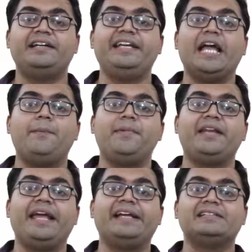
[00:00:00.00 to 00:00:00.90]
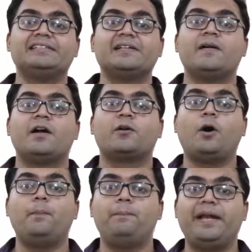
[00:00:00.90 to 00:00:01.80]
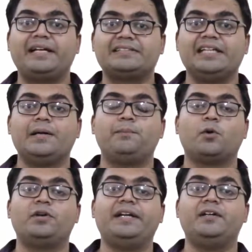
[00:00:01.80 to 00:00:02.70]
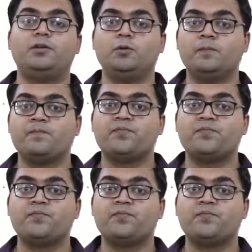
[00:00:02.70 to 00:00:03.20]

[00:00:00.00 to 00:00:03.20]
deaminase complexing protein 2.